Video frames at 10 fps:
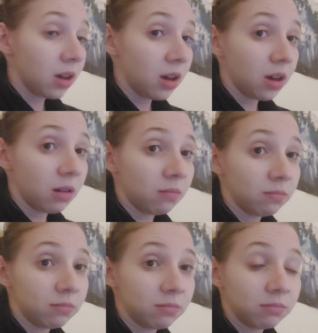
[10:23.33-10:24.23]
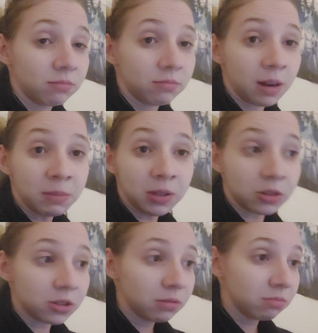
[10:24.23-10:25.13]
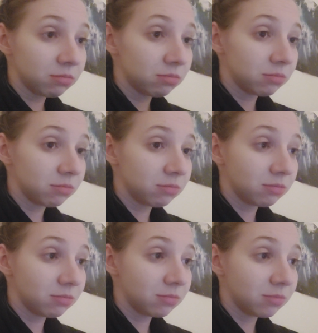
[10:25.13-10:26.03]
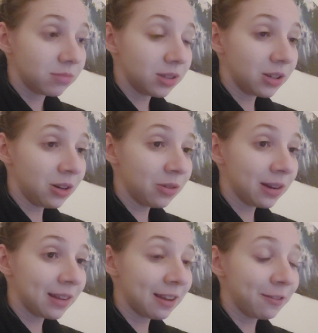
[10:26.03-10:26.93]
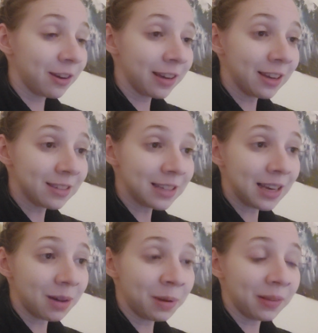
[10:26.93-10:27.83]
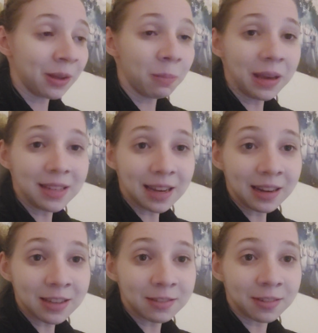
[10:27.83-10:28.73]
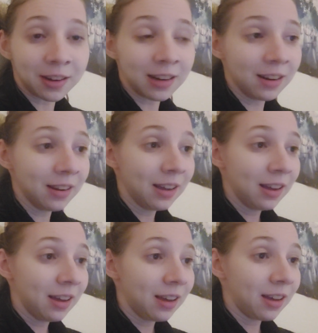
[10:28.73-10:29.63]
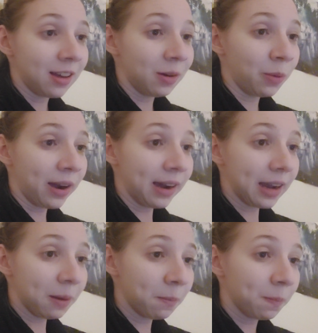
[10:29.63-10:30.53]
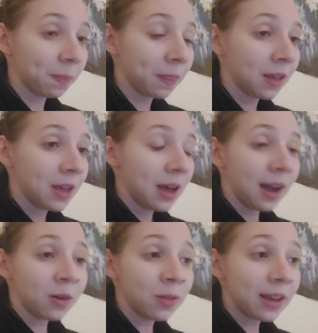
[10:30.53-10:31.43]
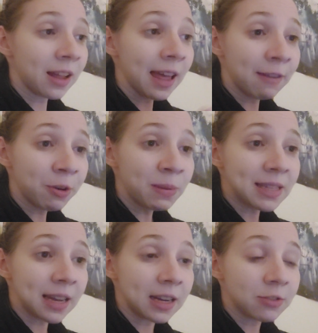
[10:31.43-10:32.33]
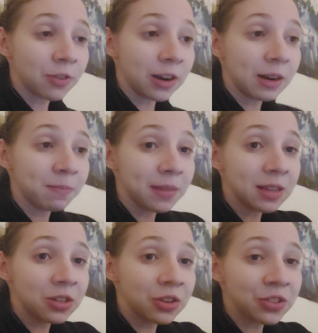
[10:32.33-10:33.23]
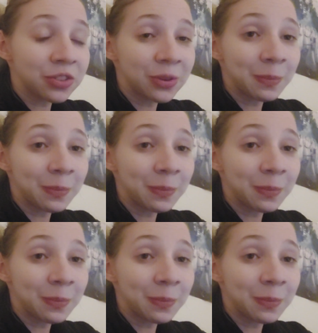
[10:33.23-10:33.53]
I'm a doctor, and I feel guilty about not being satisfied where I am. I don't think I'll ever be satisfied. It's just